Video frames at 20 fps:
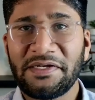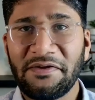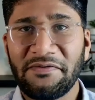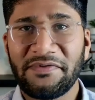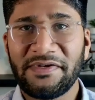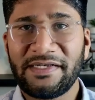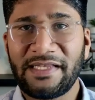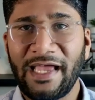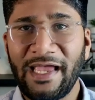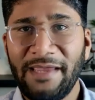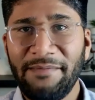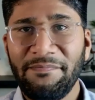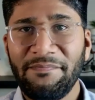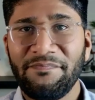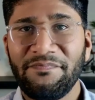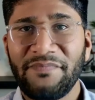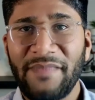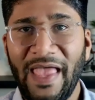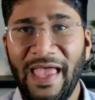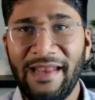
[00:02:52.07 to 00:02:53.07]
of the time,
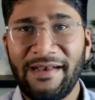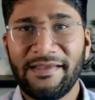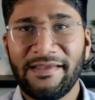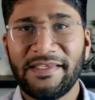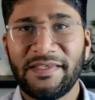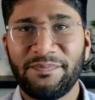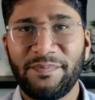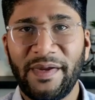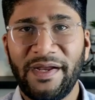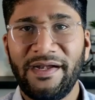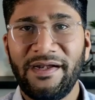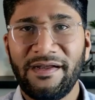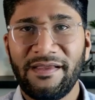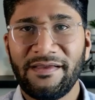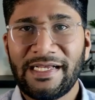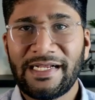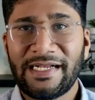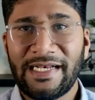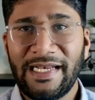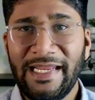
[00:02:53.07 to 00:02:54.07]
analysts spend
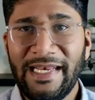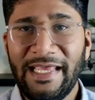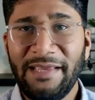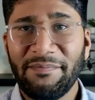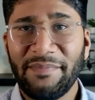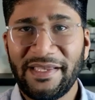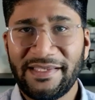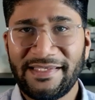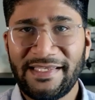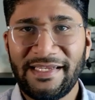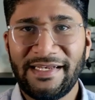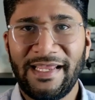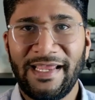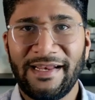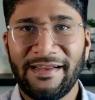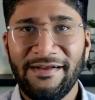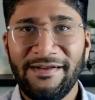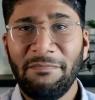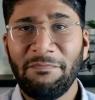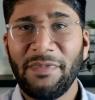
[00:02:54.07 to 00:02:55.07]
cleaning messy
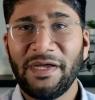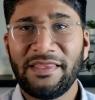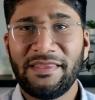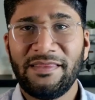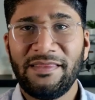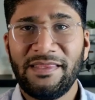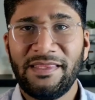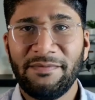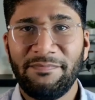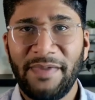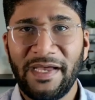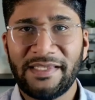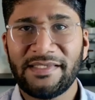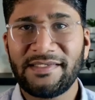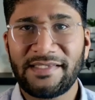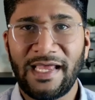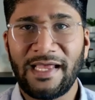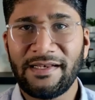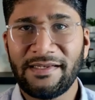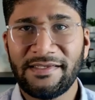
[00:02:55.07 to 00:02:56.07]
data, but the best
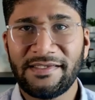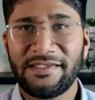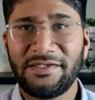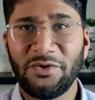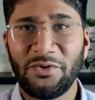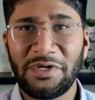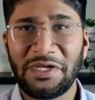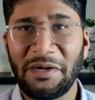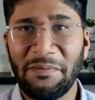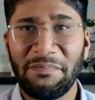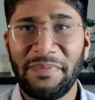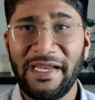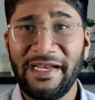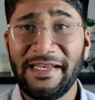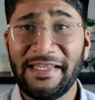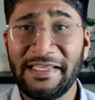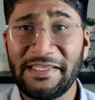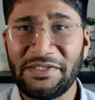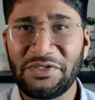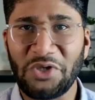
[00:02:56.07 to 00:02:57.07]
analysts don't complain,
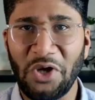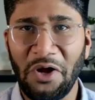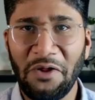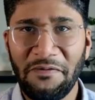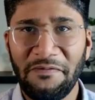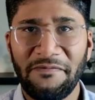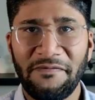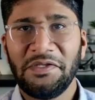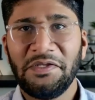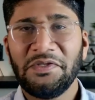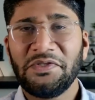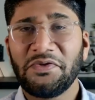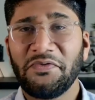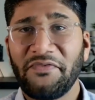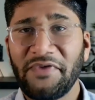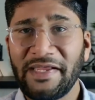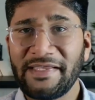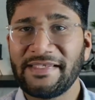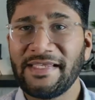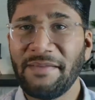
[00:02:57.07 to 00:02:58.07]
they solve. So
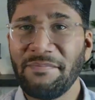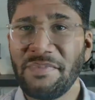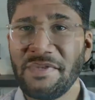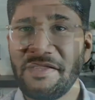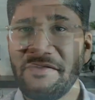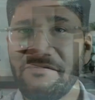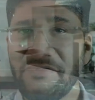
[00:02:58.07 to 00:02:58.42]
for example, if